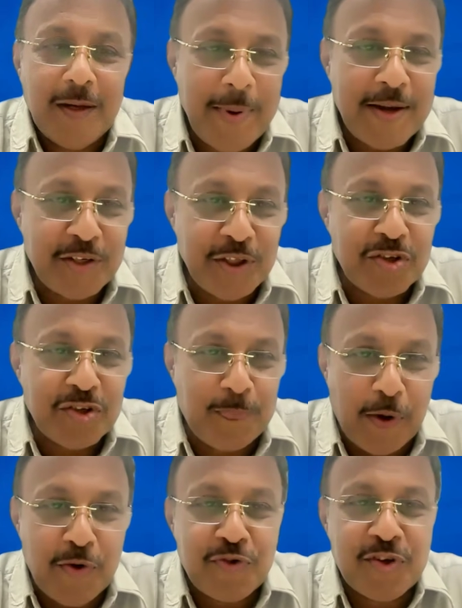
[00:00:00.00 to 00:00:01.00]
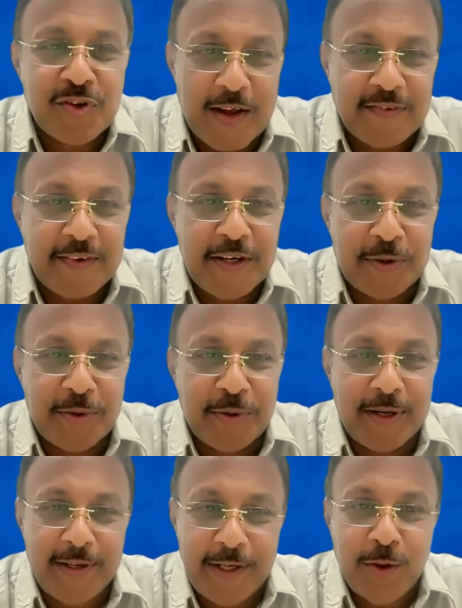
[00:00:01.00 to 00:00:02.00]
Imagine your spouse is asking
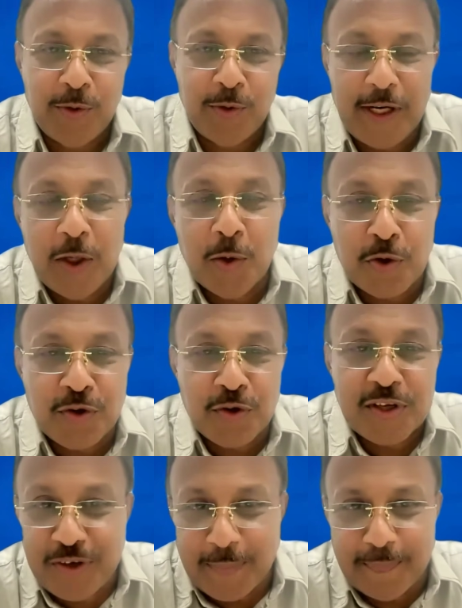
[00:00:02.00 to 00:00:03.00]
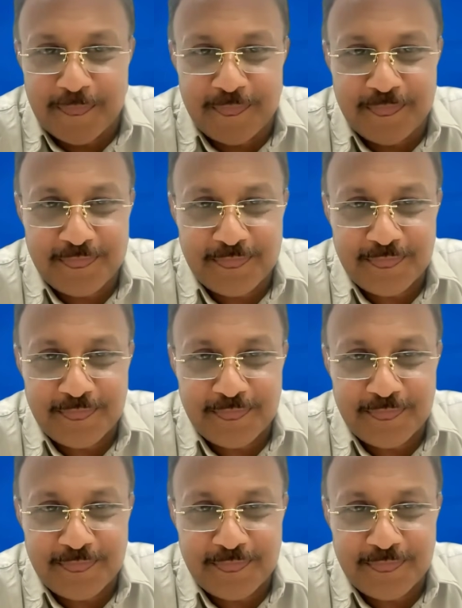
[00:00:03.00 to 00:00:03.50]
today, did you really go to the gym?